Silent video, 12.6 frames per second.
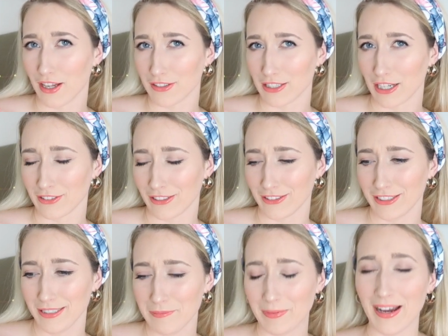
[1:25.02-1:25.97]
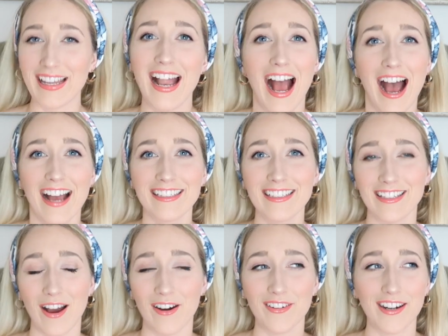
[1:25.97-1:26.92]
not technically, but you
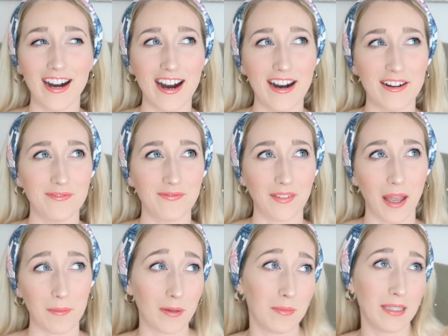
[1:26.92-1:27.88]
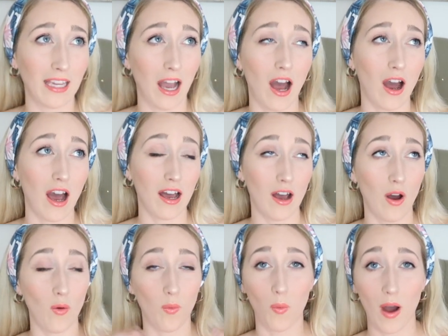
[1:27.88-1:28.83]
know, um, I'm gonna be a
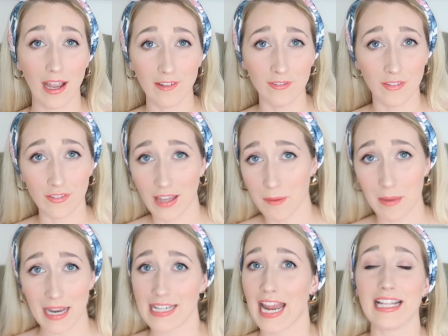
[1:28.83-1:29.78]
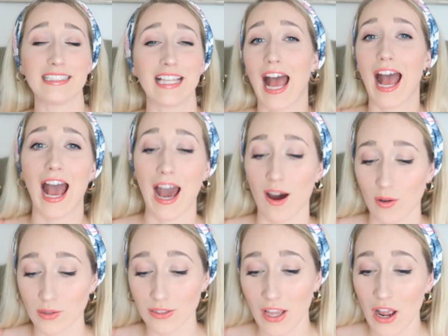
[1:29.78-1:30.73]
wife that maintains a
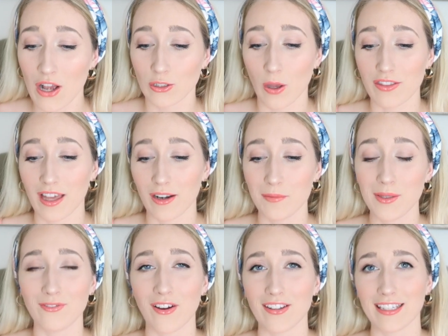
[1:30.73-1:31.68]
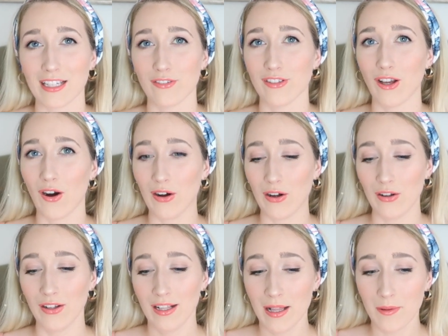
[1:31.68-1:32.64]
house. So I thought it would be fun, like if we
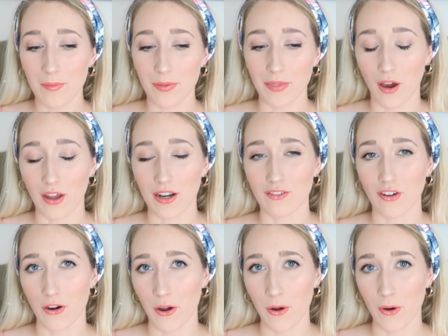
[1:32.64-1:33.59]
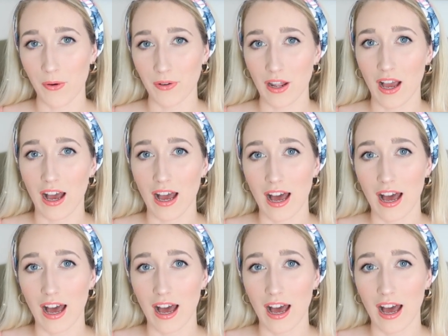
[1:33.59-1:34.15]
all thought of our own